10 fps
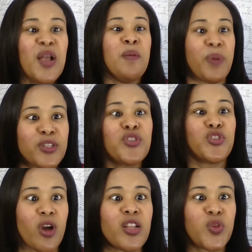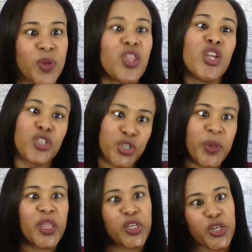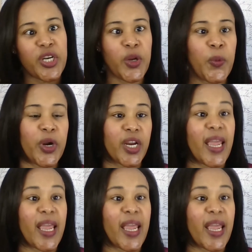but to start with doing the dirty work.